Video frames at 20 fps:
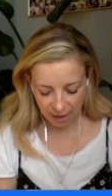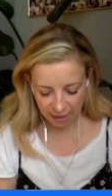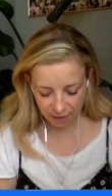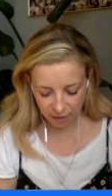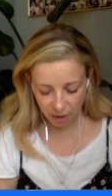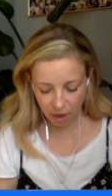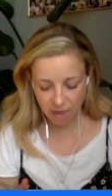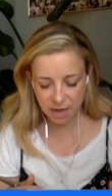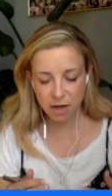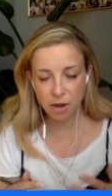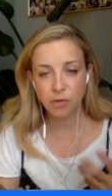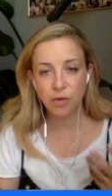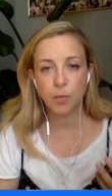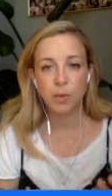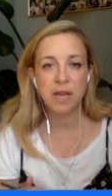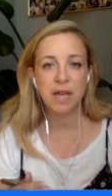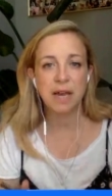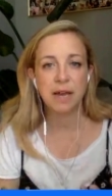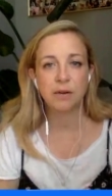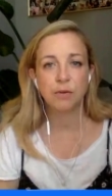And I know that
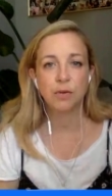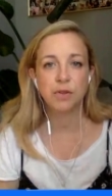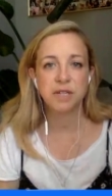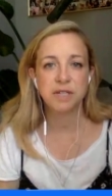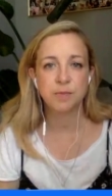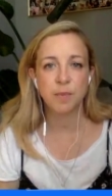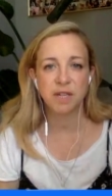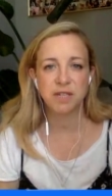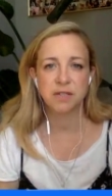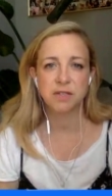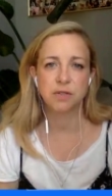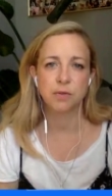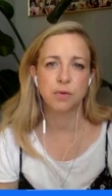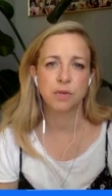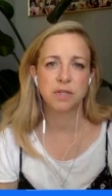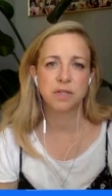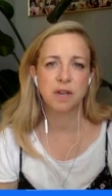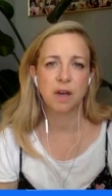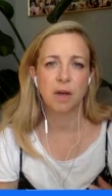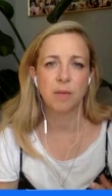we hear all these messages all
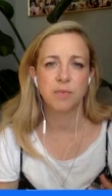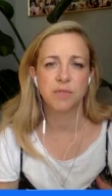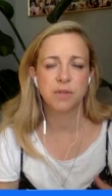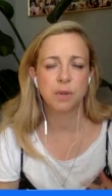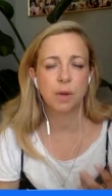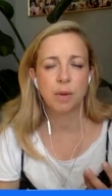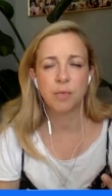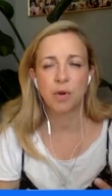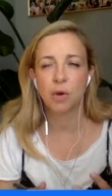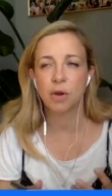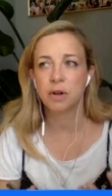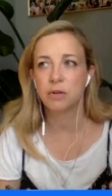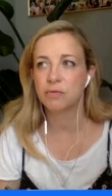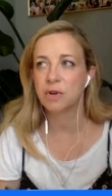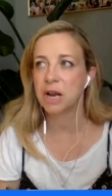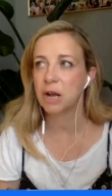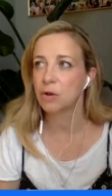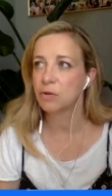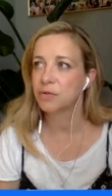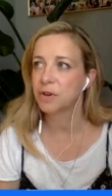the time, so I'm not going to
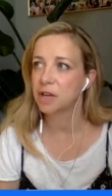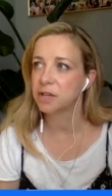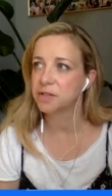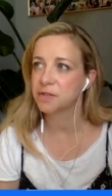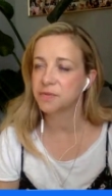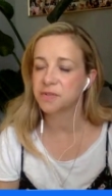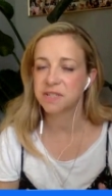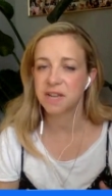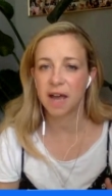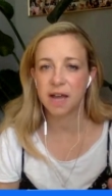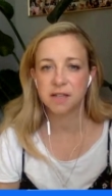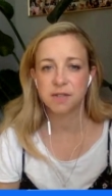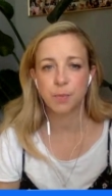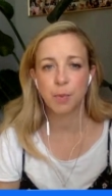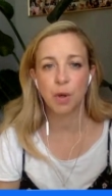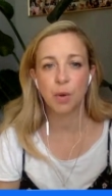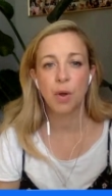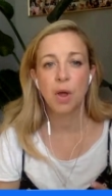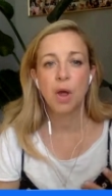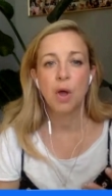reel off loads of stats,
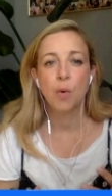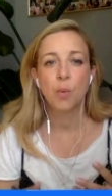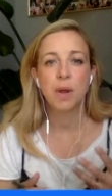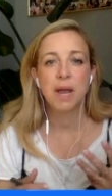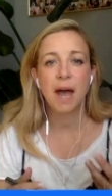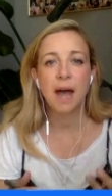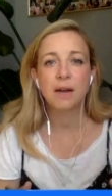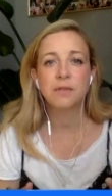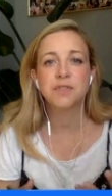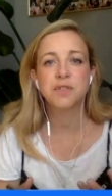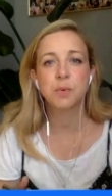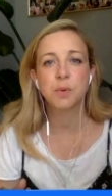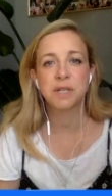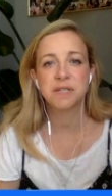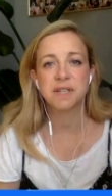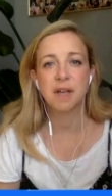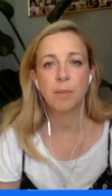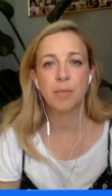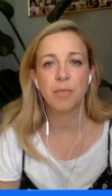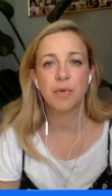but we have to
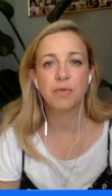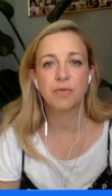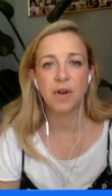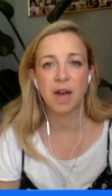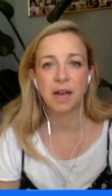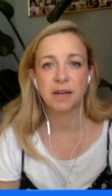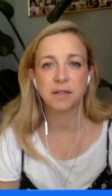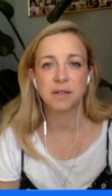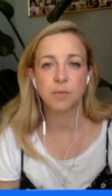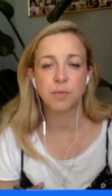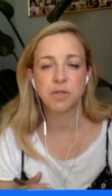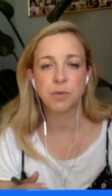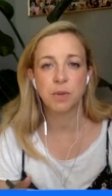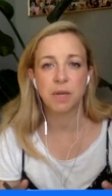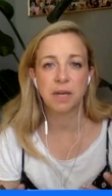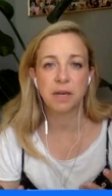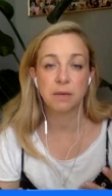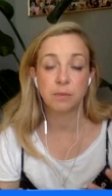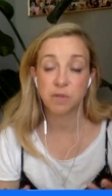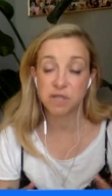accept the fact that
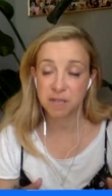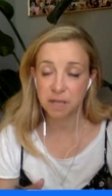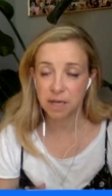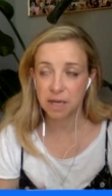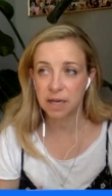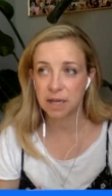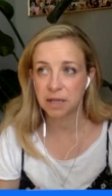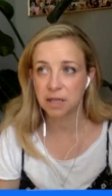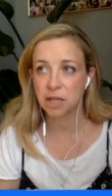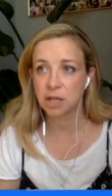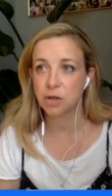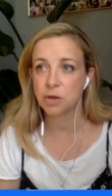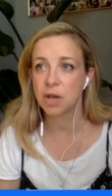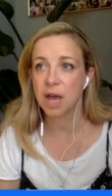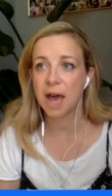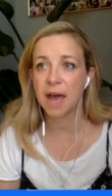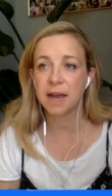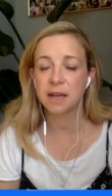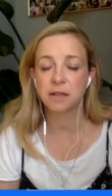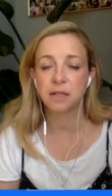between, particularly in the
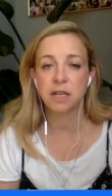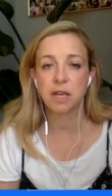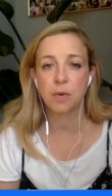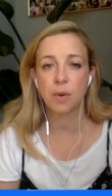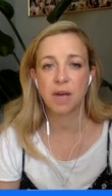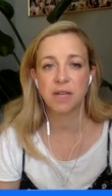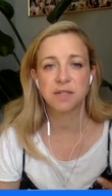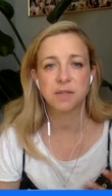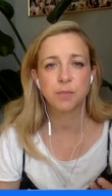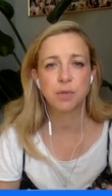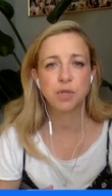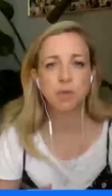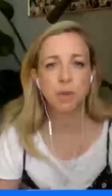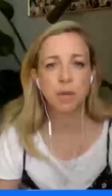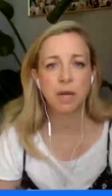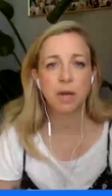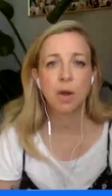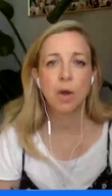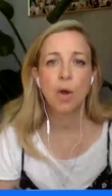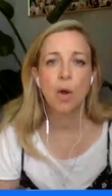UK and the US,
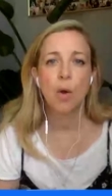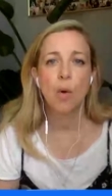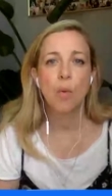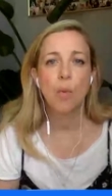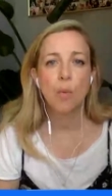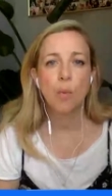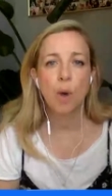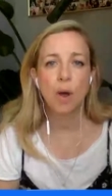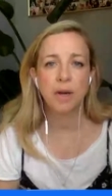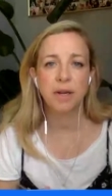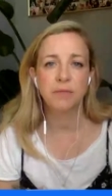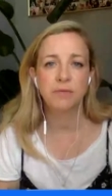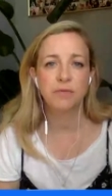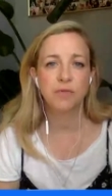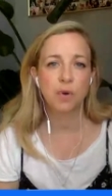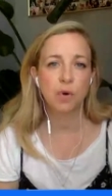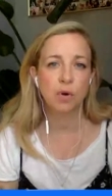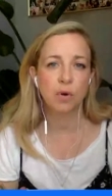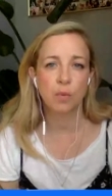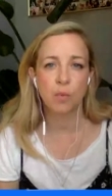between 1 in
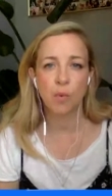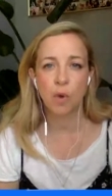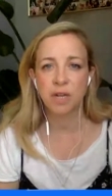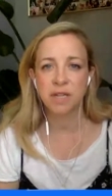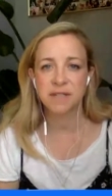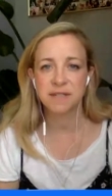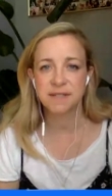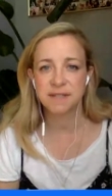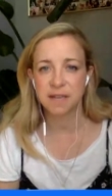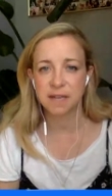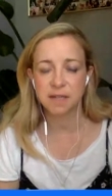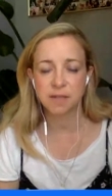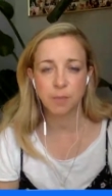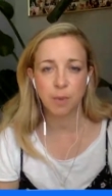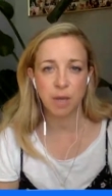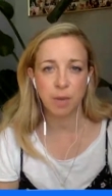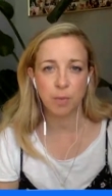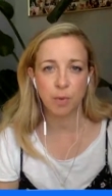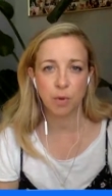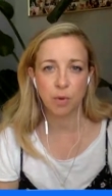4 and 1 in 6
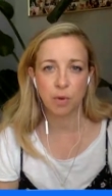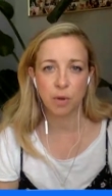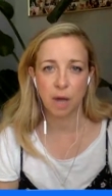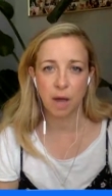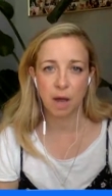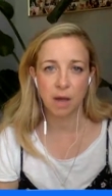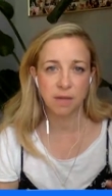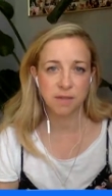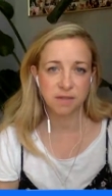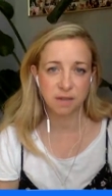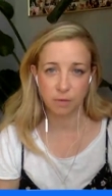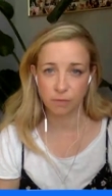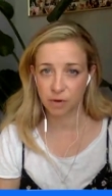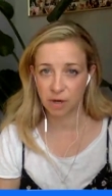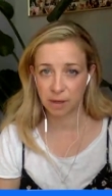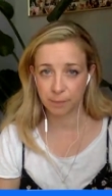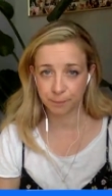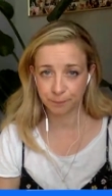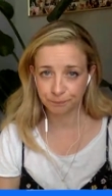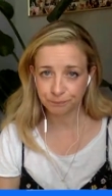people are
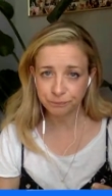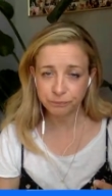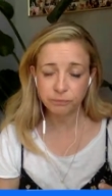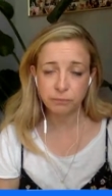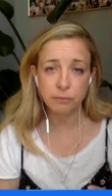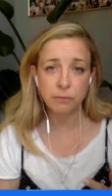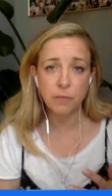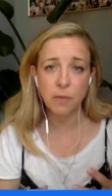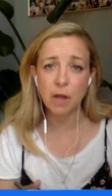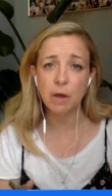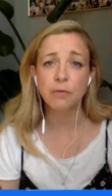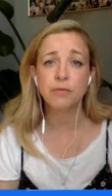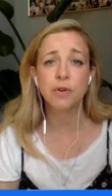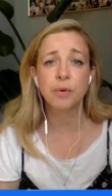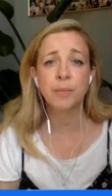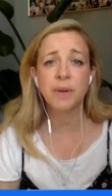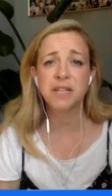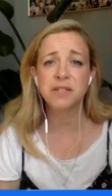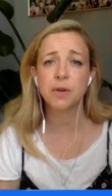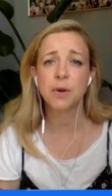suffering
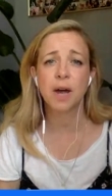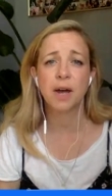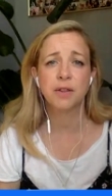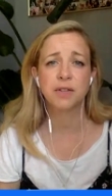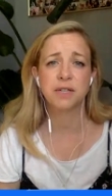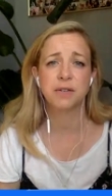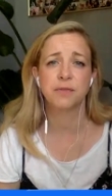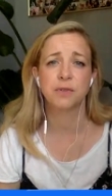from mental health